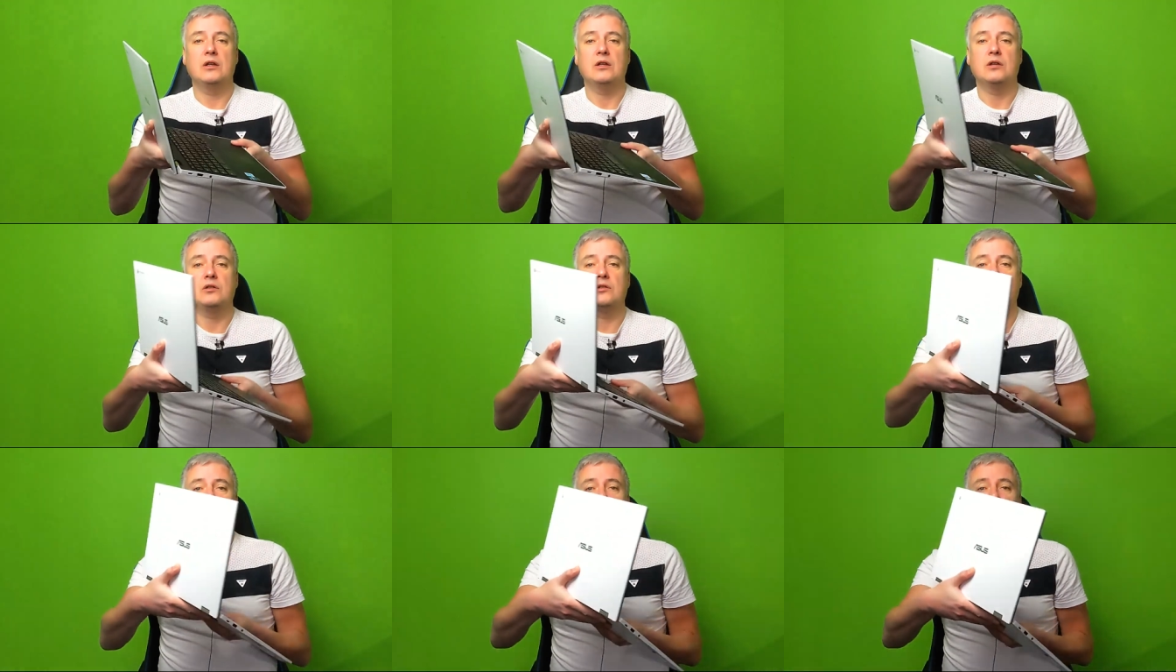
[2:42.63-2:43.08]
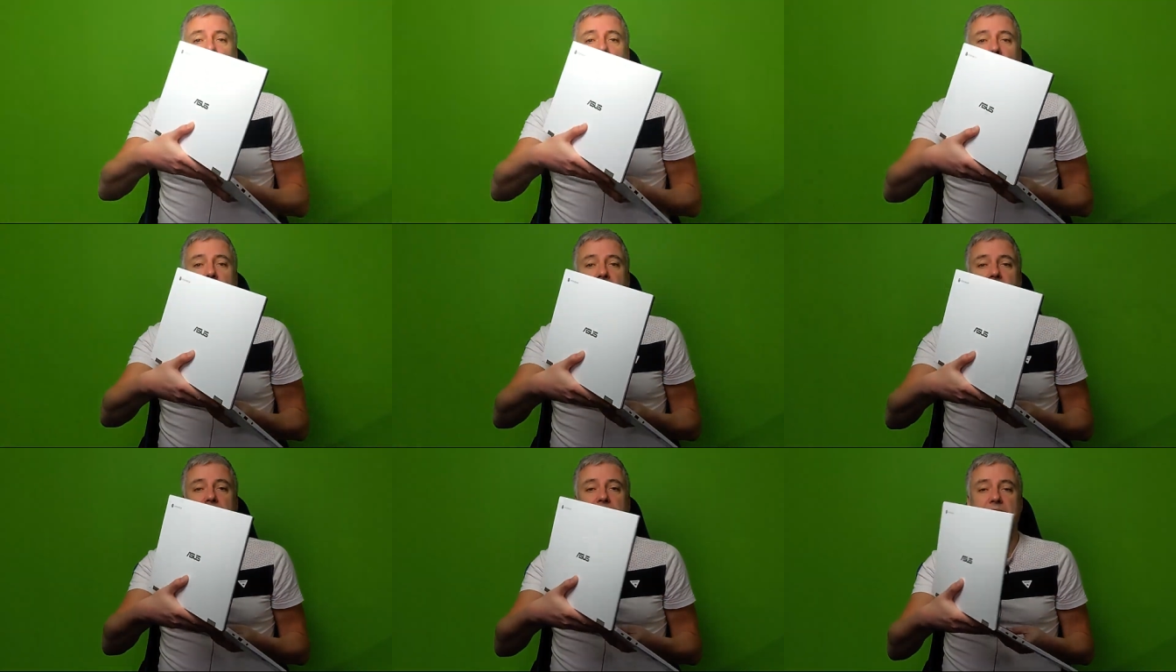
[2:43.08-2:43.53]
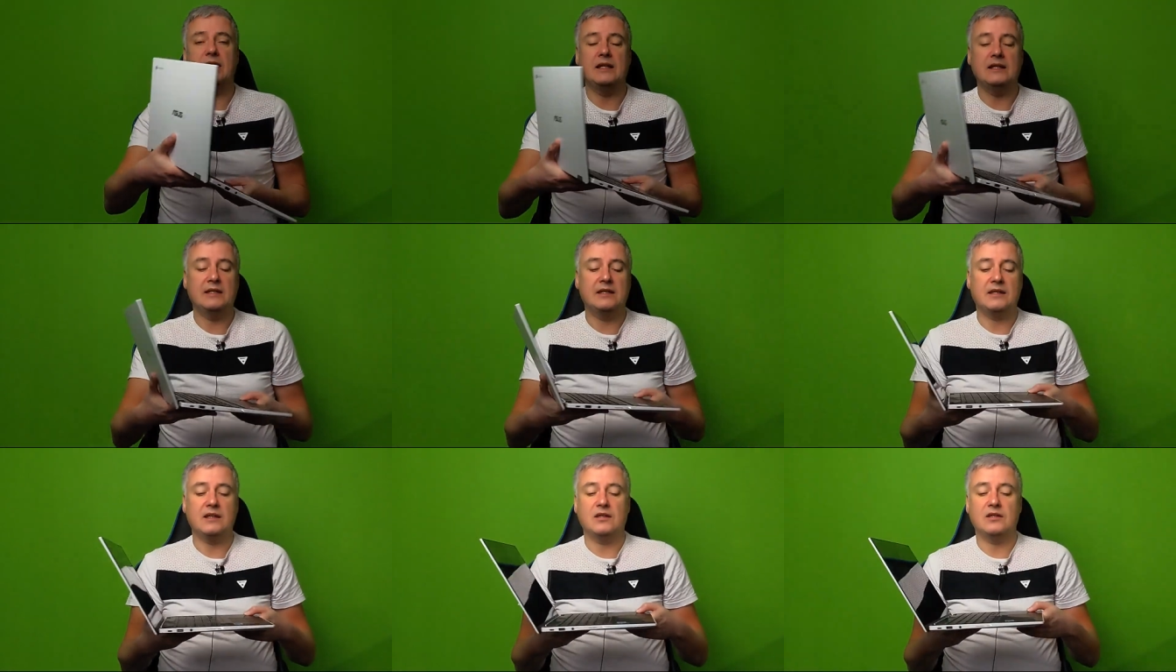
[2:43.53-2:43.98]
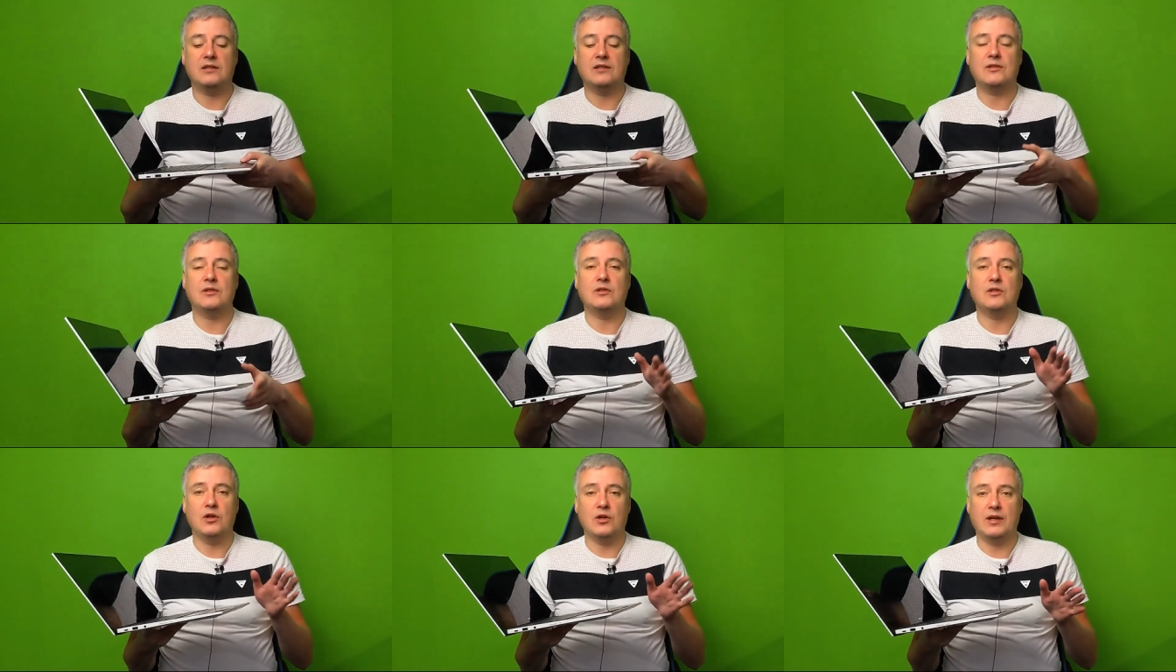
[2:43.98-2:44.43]
to white is
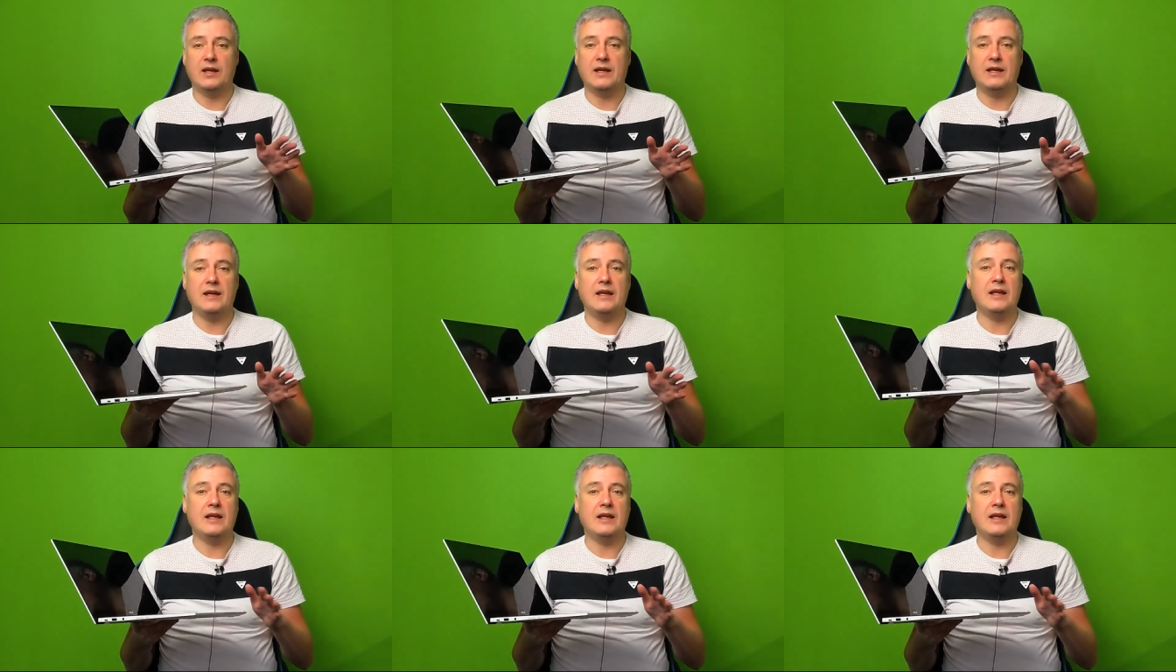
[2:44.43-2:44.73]
stunning.